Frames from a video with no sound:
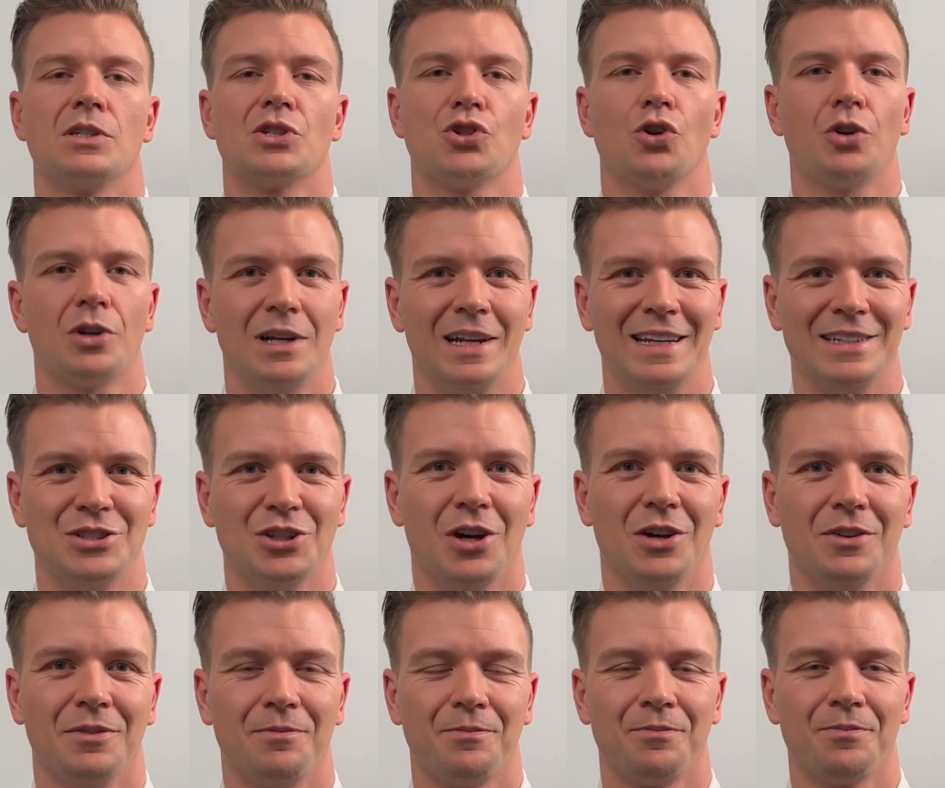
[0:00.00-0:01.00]
Certainly,
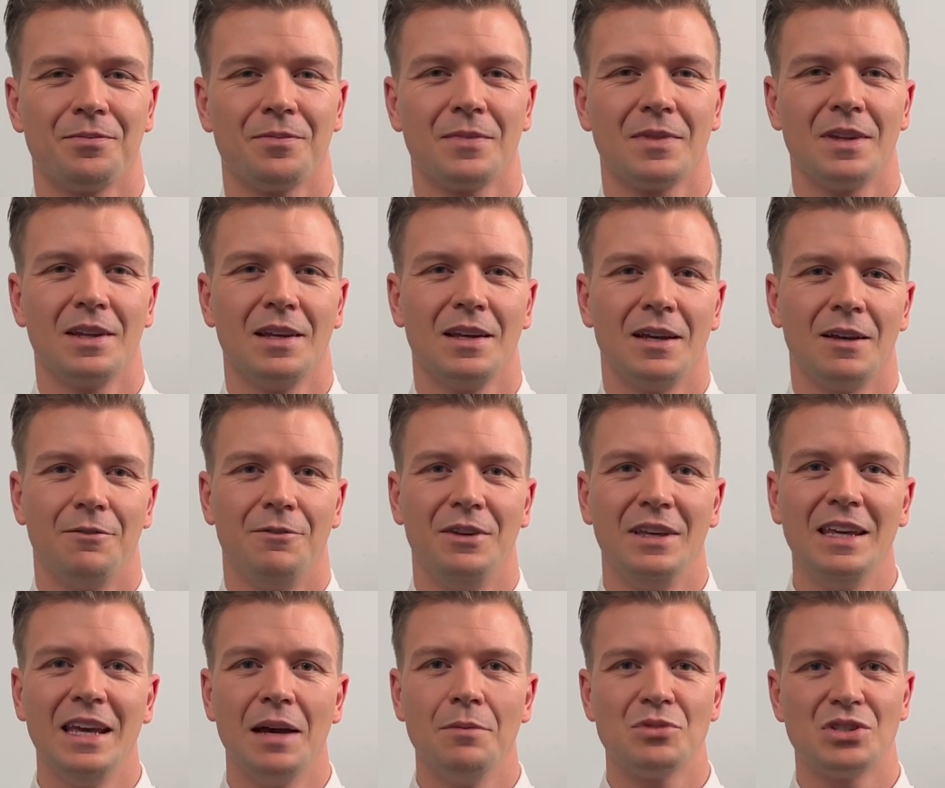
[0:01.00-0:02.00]
John.
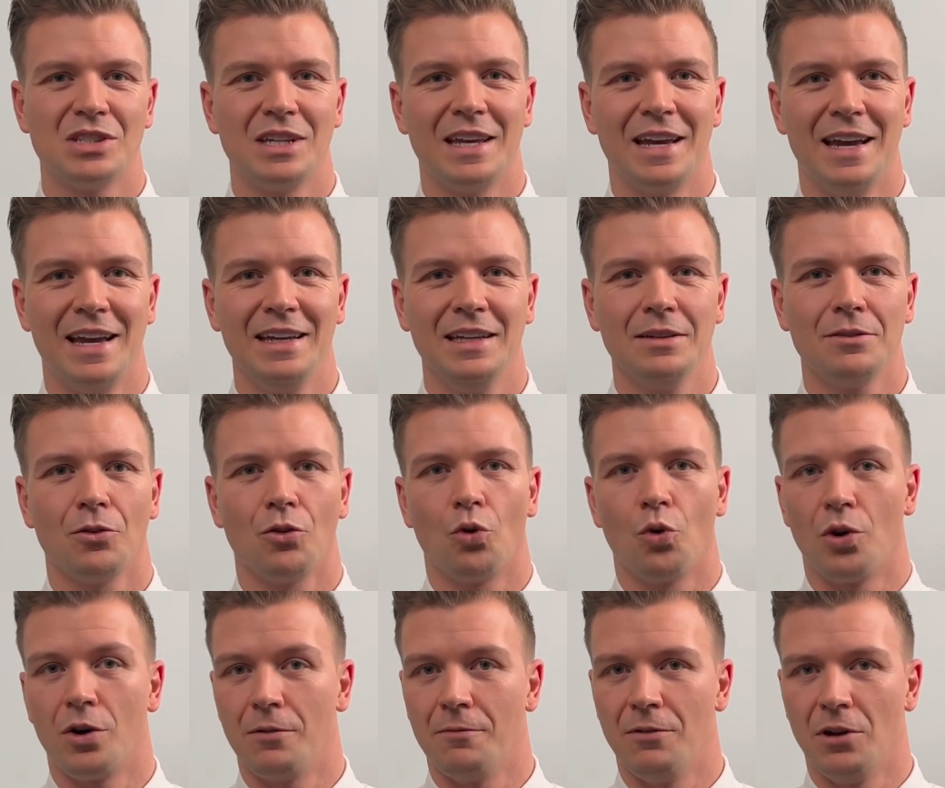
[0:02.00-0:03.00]
VMCA,
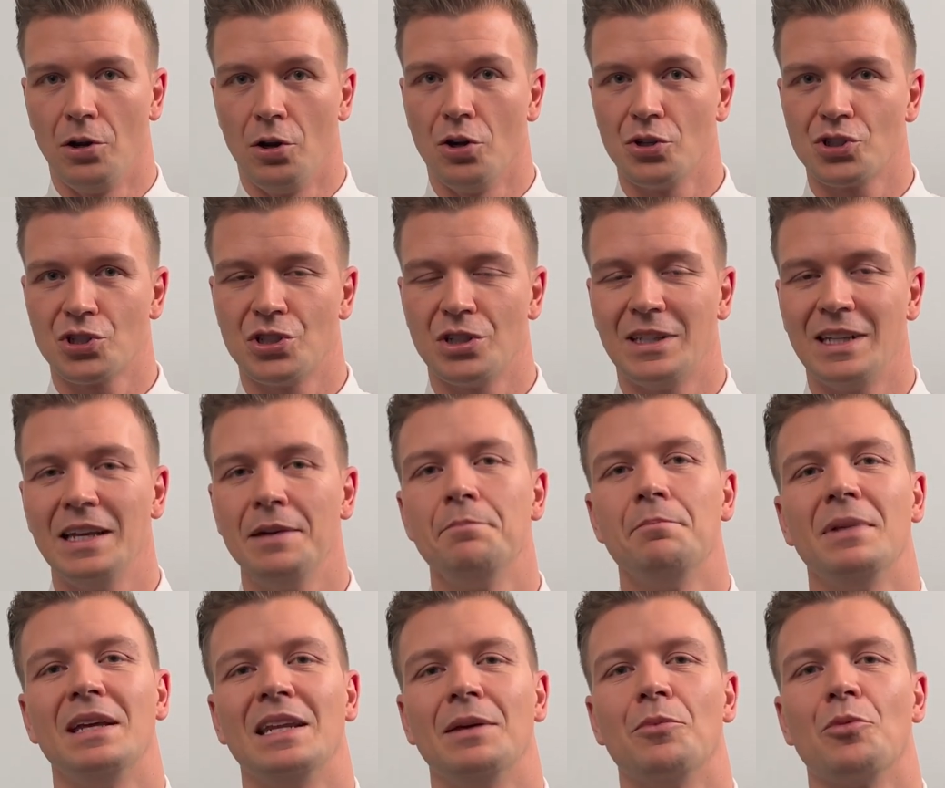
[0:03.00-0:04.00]
or Velocity
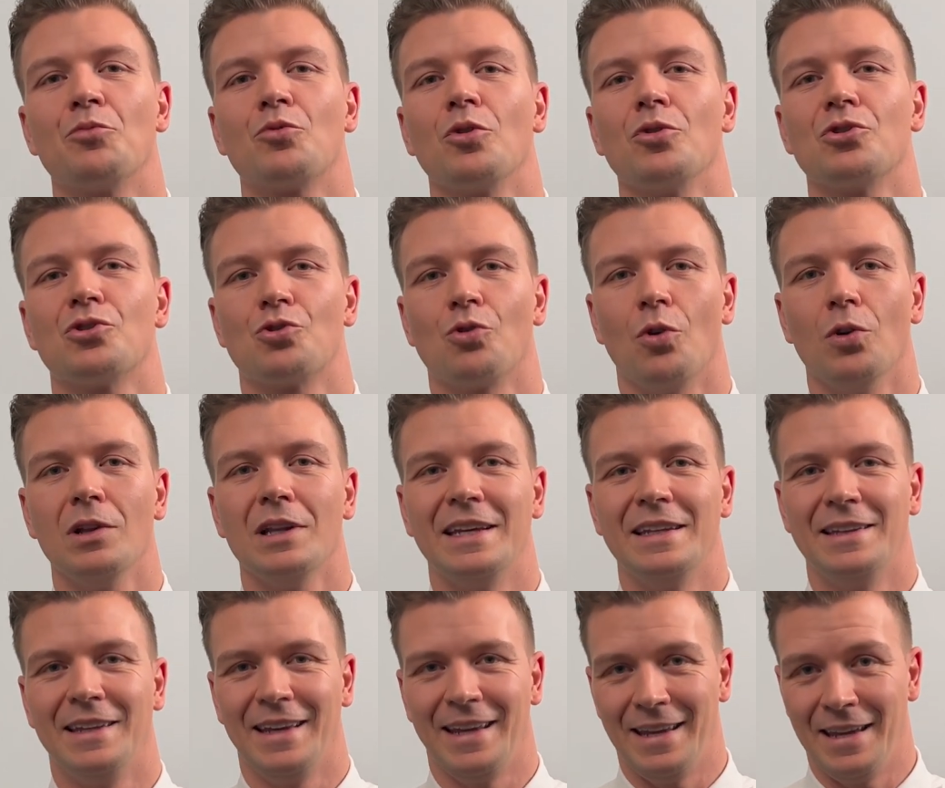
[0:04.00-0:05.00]
Minimum Control
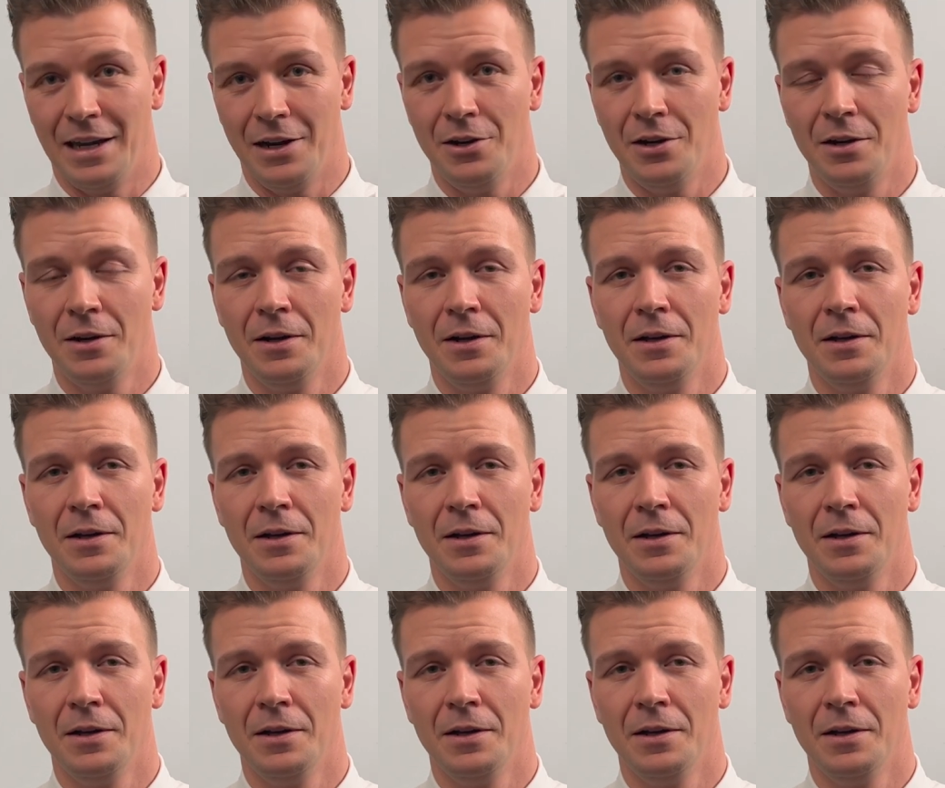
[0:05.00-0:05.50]
in the Air,